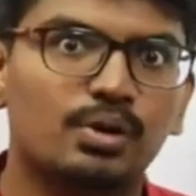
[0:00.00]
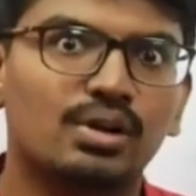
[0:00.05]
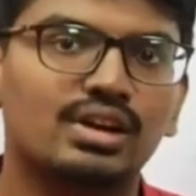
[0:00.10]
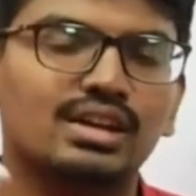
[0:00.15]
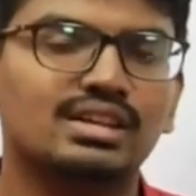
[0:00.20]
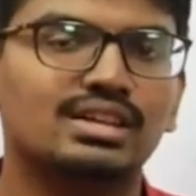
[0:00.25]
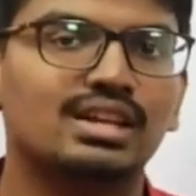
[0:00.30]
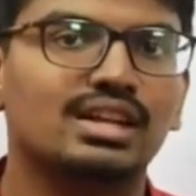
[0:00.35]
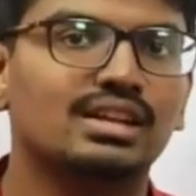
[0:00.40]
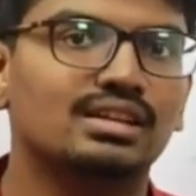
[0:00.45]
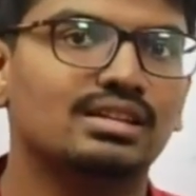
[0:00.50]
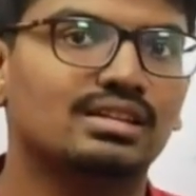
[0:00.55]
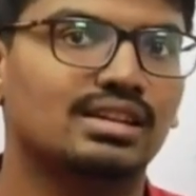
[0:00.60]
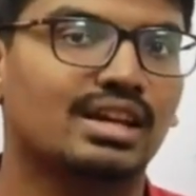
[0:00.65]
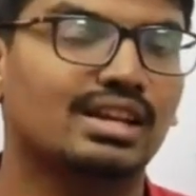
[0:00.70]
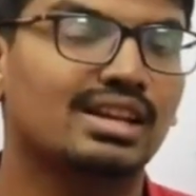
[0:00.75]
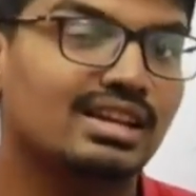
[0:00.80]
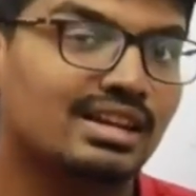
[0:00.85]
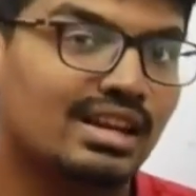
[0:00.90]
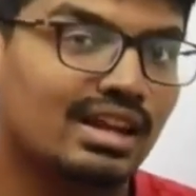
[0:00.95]
point there?
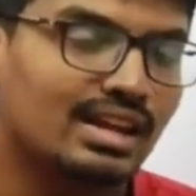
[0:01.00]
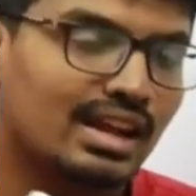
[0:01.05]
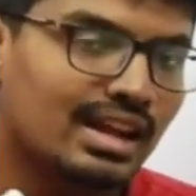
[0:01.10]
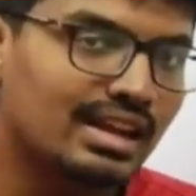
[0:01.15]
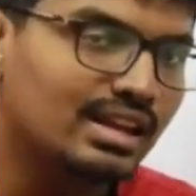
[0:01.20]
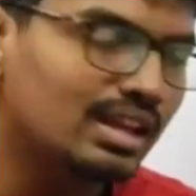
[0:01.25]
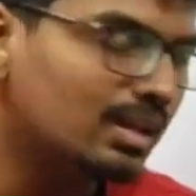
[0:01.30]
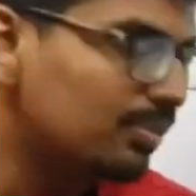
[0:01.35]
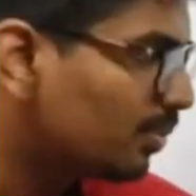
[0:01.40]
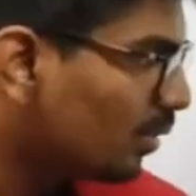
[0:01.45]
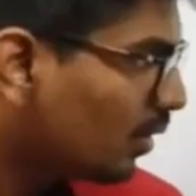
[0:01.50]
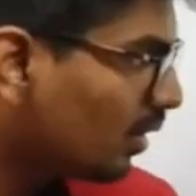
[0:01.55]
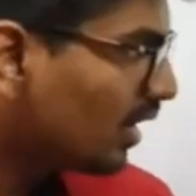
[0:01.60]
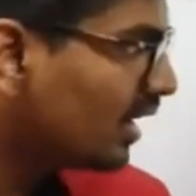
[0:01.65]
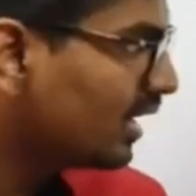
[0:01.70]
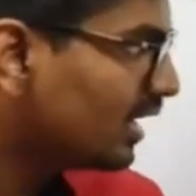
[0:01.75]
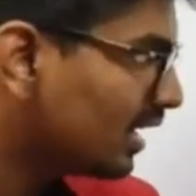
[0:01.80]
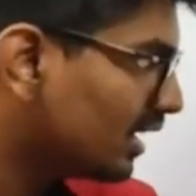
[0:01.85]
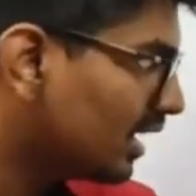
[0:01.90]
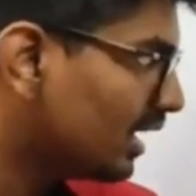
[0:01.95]
Can I take any
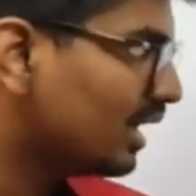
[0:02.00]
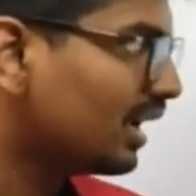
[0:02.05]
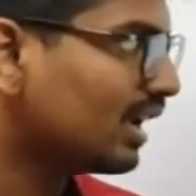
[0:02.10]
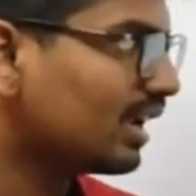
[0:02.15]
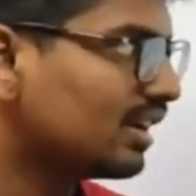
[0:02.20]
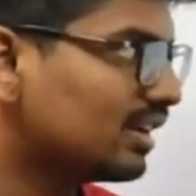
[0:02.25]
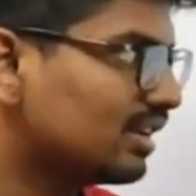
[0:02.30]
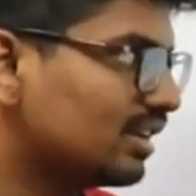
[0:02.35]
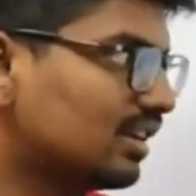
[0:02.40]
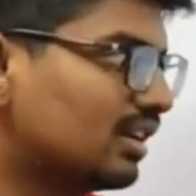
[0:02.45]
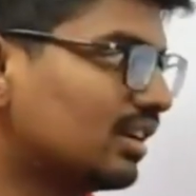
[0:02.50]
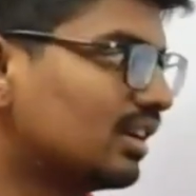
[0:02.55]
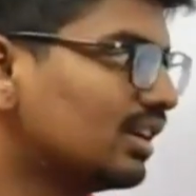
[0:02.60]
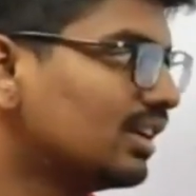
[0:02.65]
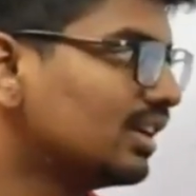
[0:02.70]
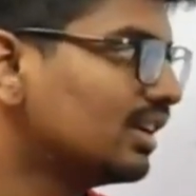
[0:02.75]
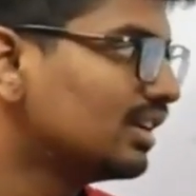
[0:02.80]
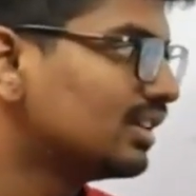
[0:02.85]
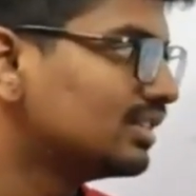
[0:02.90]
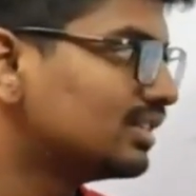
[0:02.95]
point and I can
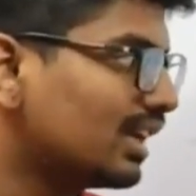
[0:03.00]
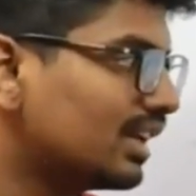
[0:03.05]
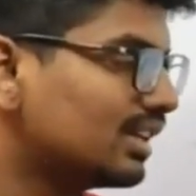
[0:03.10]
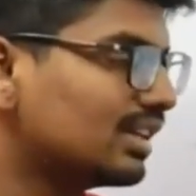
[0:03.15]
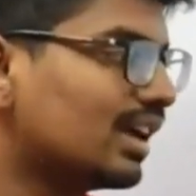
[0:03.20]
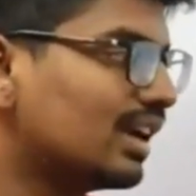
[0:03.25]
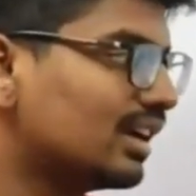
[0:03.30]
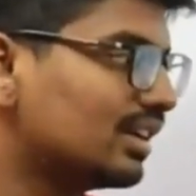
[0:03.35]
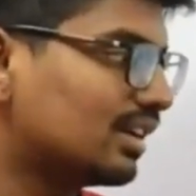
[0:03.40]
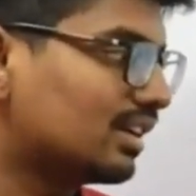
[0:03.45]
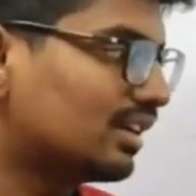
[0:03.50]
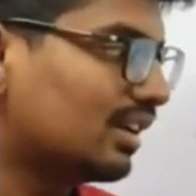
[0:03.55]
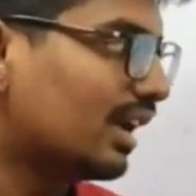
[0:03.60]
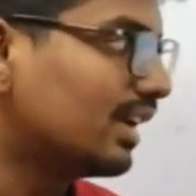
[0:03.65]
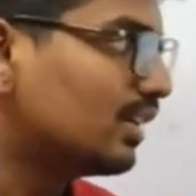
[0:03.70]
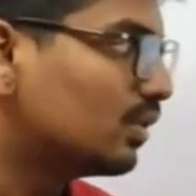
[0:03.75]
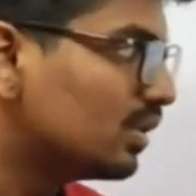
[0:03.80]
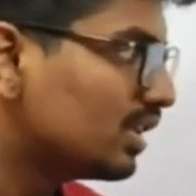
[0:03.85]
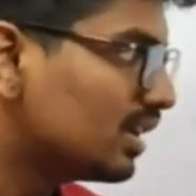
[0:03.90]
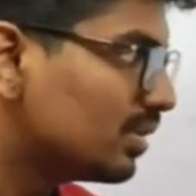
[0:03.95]
say that
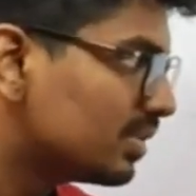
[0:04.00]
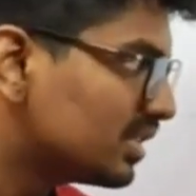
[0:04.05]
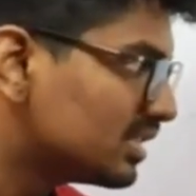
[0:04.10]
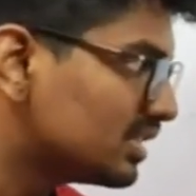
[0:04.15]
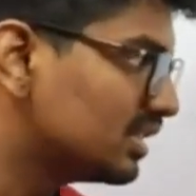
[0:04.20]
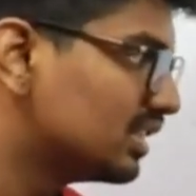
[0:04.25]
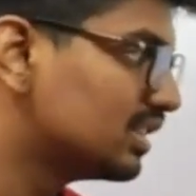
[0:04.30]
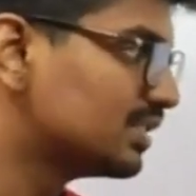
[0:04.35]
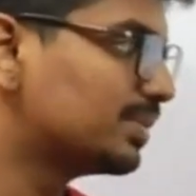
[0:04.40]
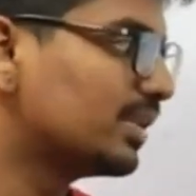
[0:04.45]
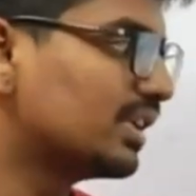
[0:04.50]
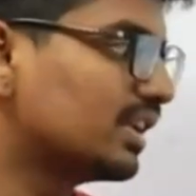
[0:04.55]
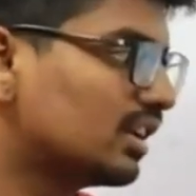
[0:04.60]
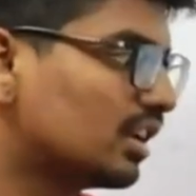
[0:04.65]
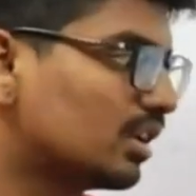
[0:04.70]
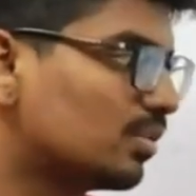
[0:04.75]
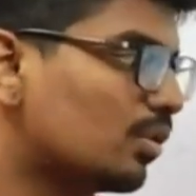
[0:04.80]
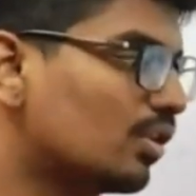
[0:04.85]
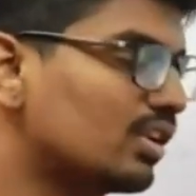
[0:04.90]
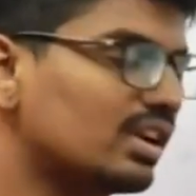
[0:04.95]
I could represent this
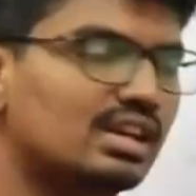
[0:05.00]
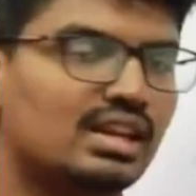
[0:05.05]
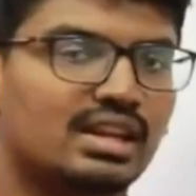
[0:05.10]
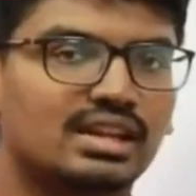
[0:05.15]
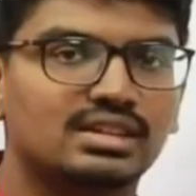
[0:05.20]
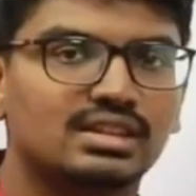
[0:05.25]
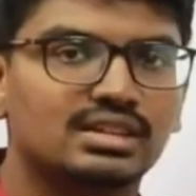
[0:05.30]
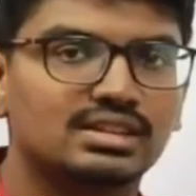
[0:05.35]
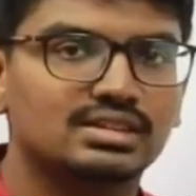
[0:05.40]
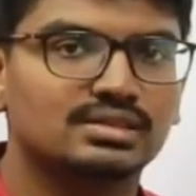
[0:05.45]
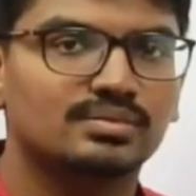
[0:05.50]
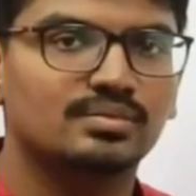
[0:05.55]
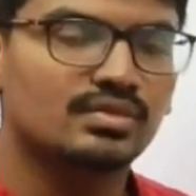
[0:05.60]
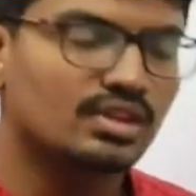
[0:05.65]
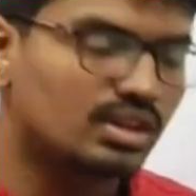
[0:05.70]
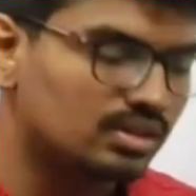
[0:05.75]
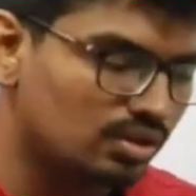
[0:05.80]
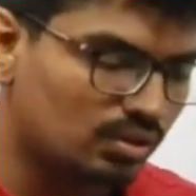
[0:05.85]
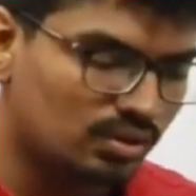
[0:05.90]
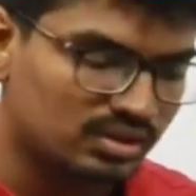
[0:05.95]
particular body like this?
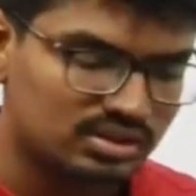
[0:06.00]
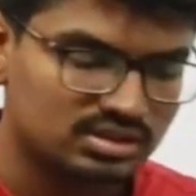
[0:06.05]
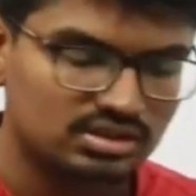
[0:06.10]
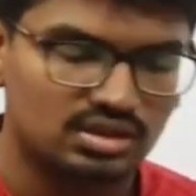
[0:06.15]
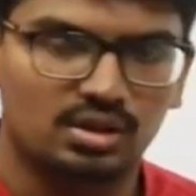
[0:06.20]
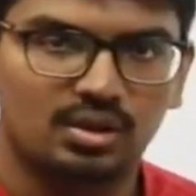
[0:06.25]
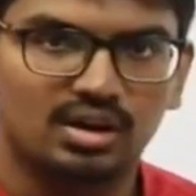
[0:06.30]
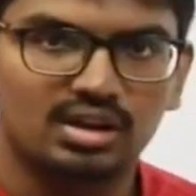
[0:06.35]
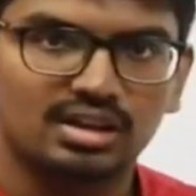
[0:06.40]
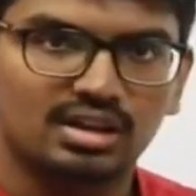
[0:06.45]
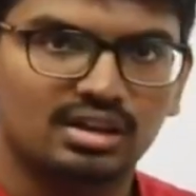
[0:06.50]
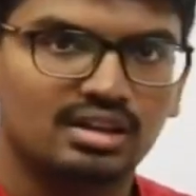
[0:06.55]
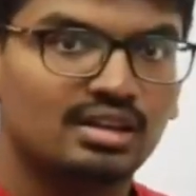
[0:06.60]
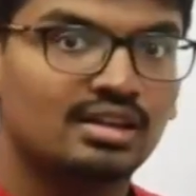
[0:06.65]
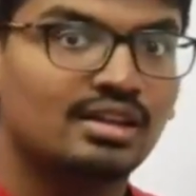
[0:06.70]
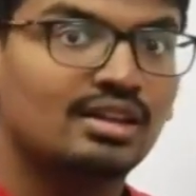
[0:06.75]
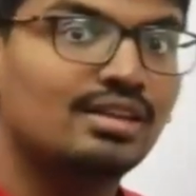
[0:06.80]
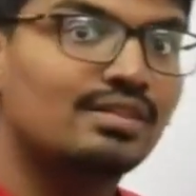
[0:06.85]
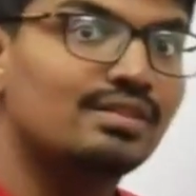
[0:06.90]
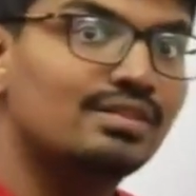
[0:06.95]
No, it is not.
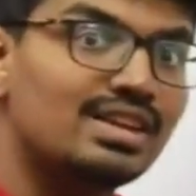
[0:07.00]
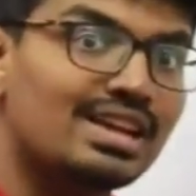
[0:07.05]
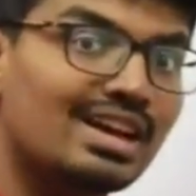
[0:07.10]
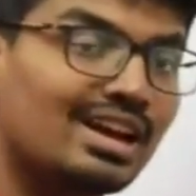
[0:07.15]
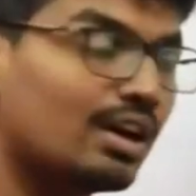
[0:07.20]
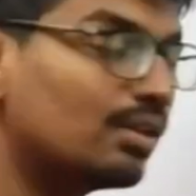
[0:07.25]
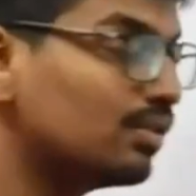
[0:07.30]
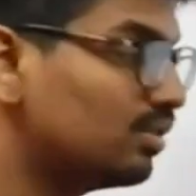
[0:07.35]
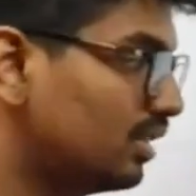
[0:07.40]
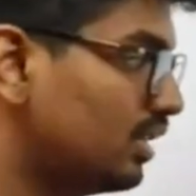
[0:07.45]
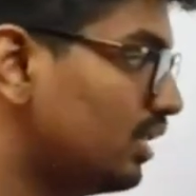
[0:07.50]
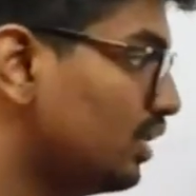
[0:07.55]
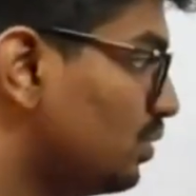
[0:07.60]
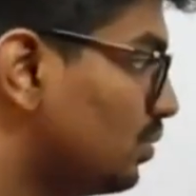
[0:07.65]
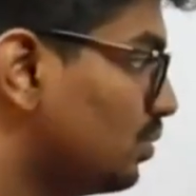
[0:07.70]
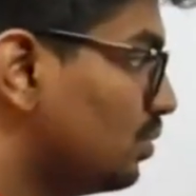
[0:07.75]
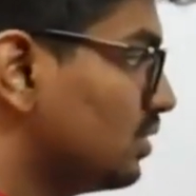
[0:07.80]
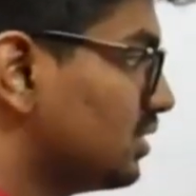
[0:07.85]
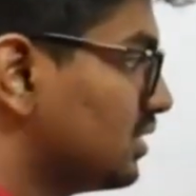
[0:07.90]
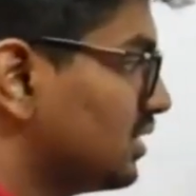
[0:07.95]
We have to
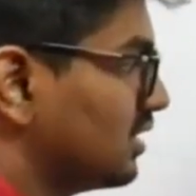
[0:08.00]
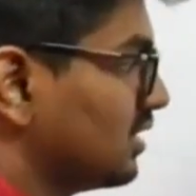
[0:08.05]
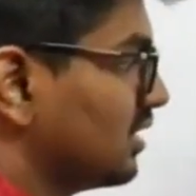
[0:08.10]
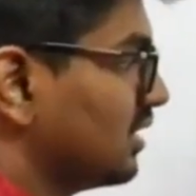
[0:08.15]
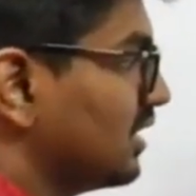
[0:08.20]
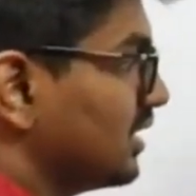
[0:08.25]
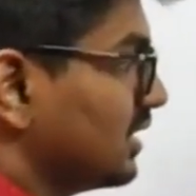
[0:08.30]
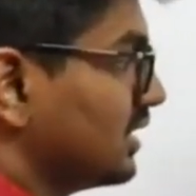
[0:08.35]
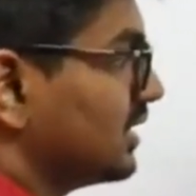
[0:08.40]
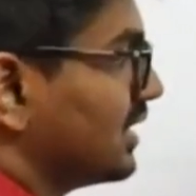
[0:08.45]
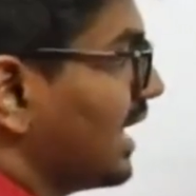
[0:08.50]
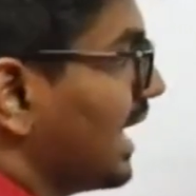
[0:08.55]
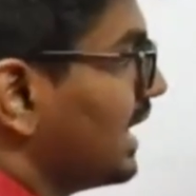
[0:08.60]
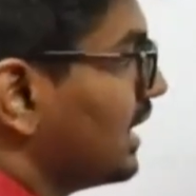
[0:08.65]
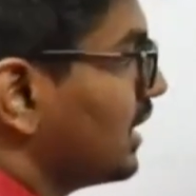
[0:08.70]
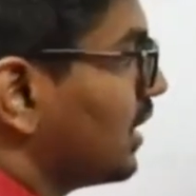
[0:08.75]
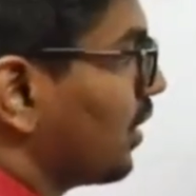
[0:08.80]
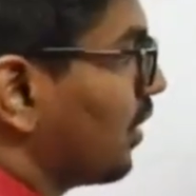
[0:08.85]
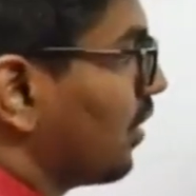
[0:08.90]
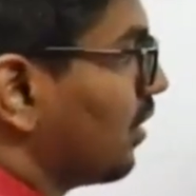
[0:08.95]
use the
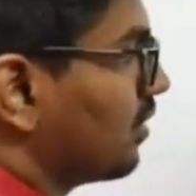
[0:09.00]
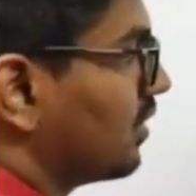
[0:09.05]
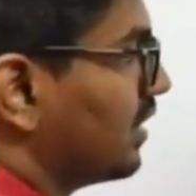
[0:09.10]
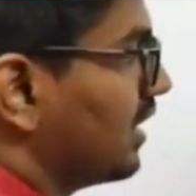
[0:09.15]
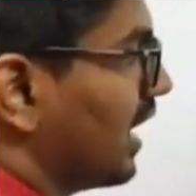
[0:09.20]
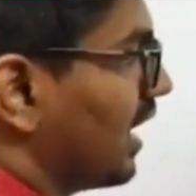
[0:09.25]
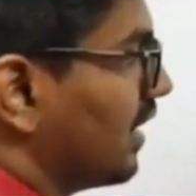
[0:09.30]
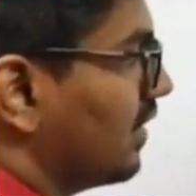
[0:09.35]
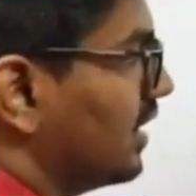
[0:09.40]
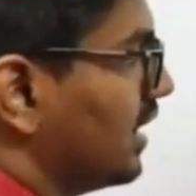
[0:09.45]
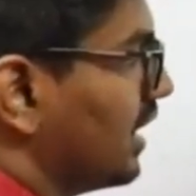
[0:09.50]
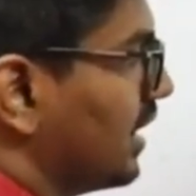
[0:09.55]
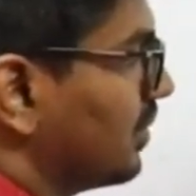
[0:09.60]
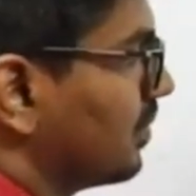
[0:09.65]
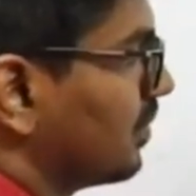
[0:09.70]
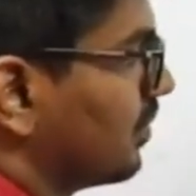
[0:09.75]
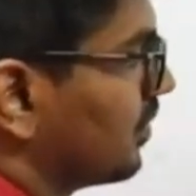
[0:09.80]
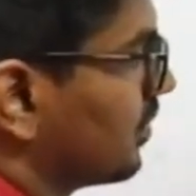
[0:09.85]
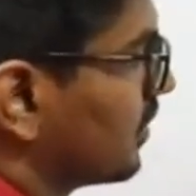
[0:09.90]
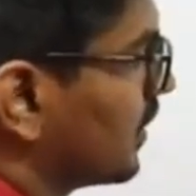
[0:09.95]
center of gravity,
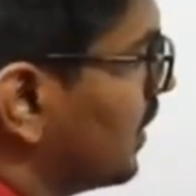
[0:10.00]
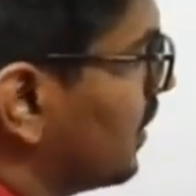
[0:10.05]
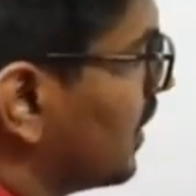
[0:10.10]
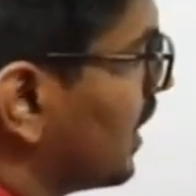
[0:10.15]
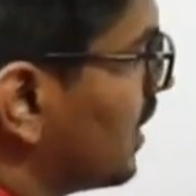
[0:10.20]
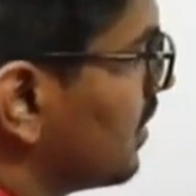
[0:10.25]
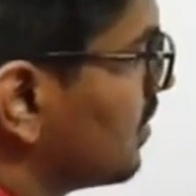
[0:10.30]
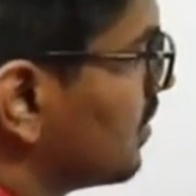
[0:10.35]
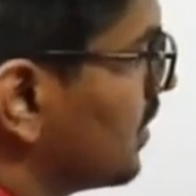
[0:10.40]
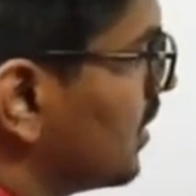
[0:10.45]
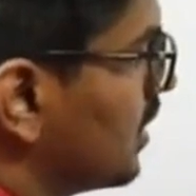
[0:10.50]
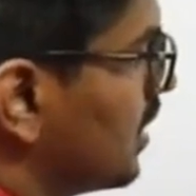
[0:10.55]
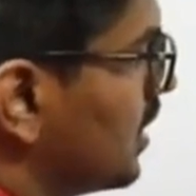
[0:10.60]
okay?